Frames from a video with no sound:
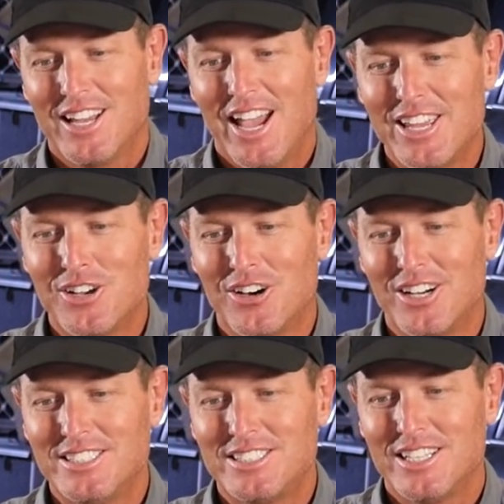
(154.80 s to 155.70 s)
hey
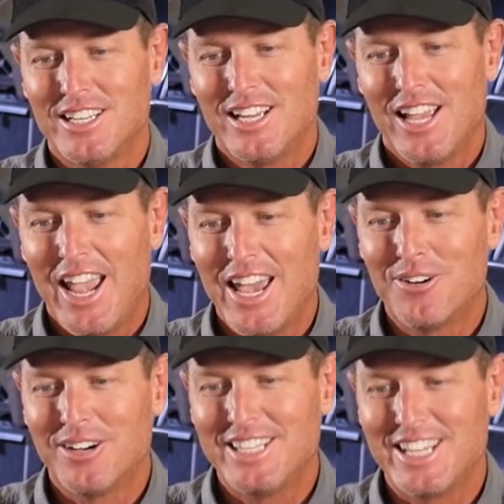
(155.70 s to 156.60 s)
guys, how
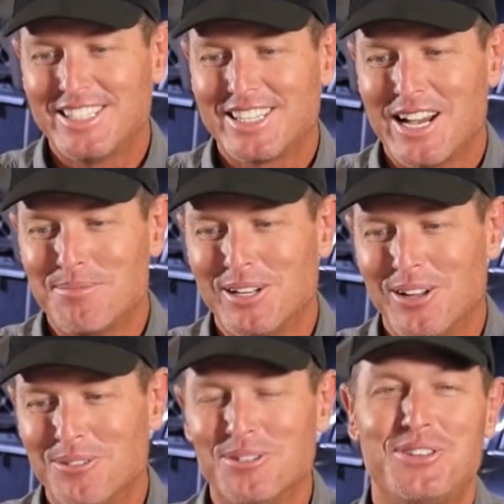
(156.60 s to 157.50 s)
do I get to come
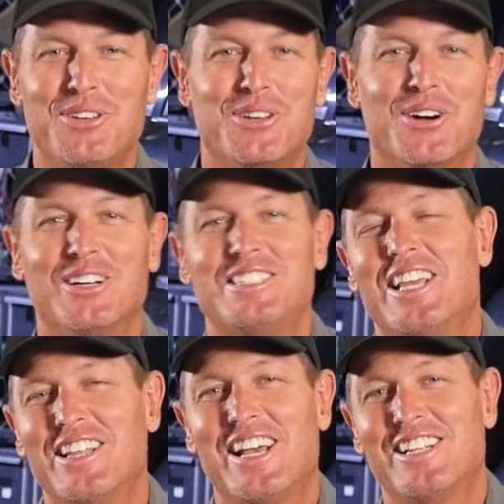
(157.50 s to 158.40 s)
along with you guys?
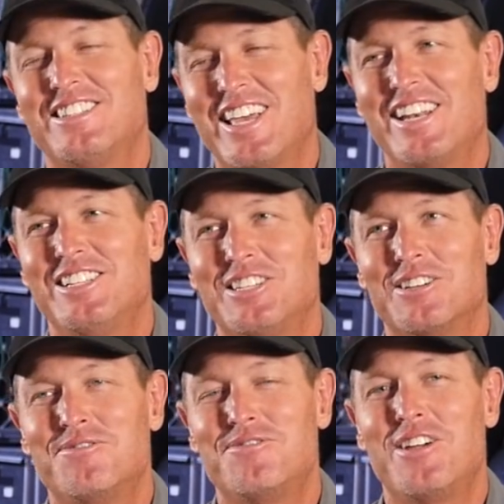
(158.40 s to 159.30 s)
Now that is
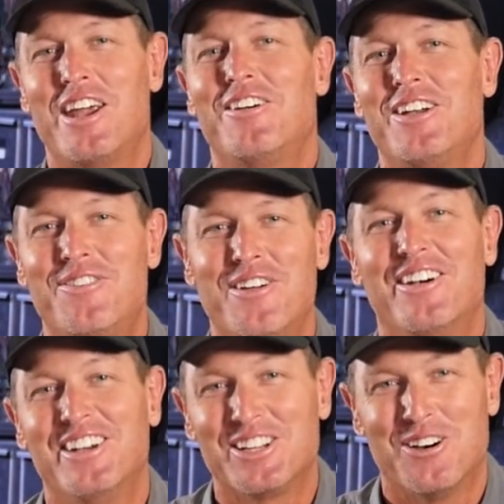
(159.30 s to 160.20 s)
a very,
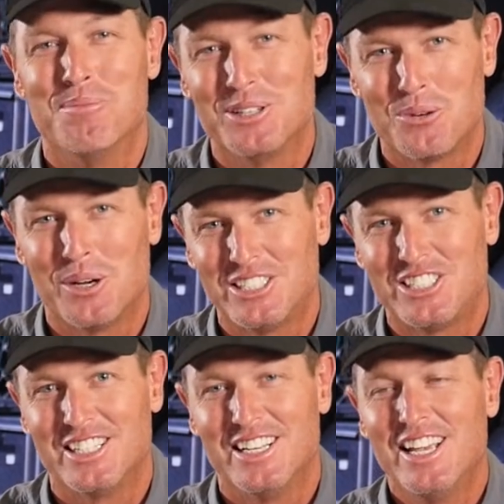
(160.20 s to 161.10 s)
very common
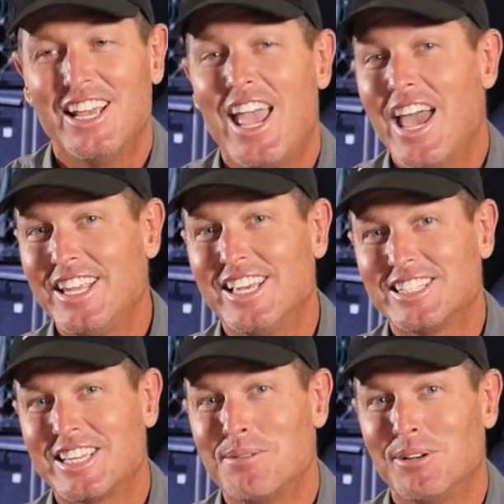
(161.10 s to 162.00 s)
question. How do you
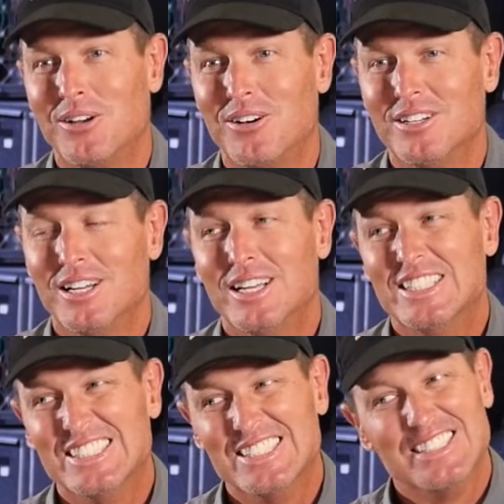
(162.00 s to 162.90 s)
get to come along?
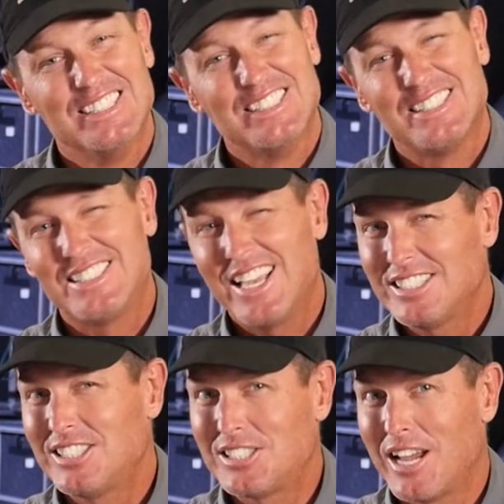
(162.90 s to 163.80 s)

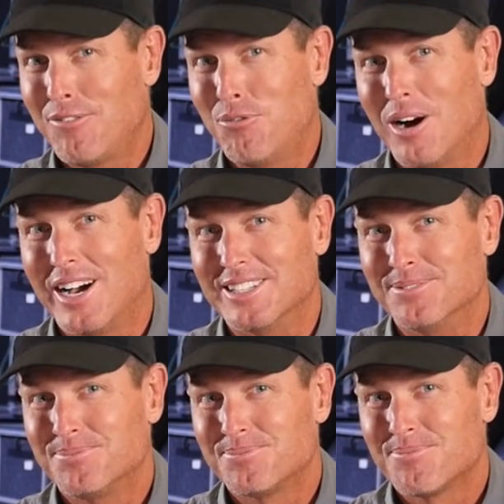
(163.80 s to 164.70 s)
That's a tough one.
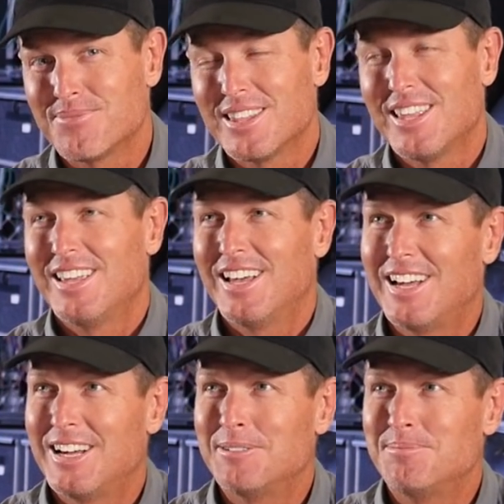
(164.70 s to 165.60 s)

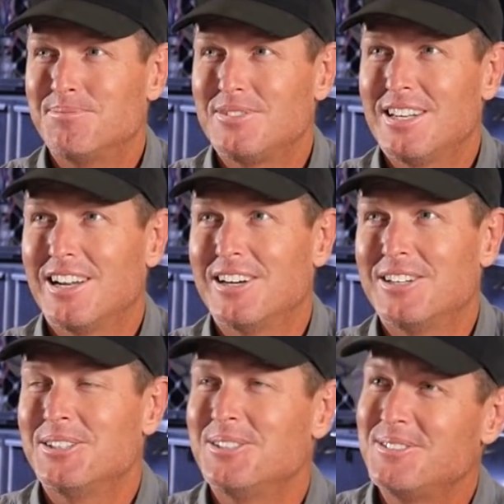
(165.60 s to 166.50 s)
When
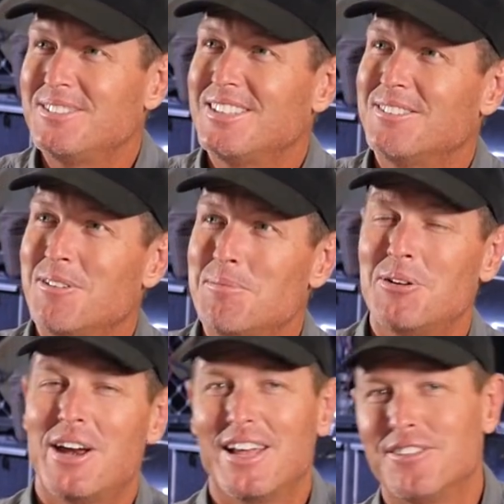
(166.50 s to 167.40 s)

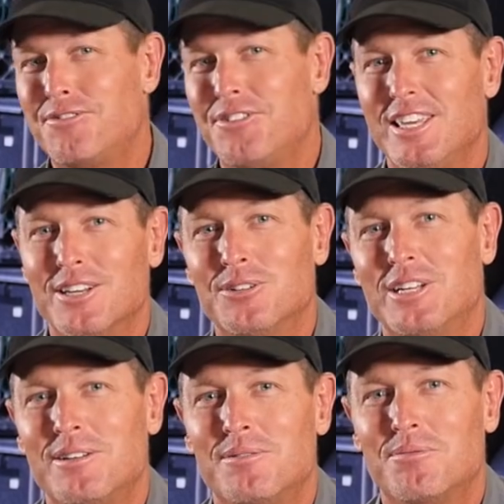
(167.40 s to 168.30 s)
we're out in the field
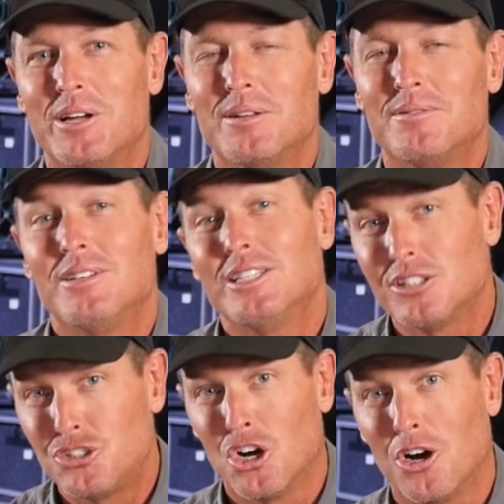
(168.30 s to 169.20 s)
and it's
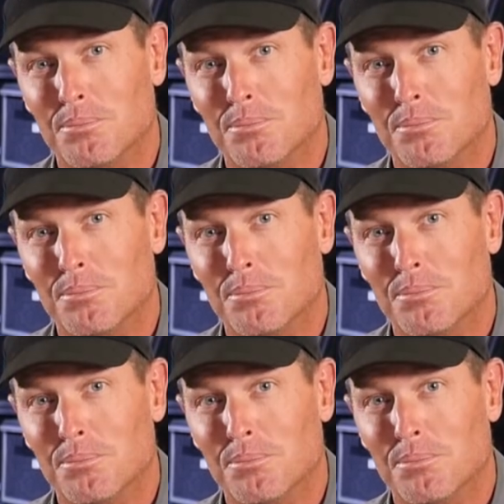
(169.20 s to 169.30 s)
a job.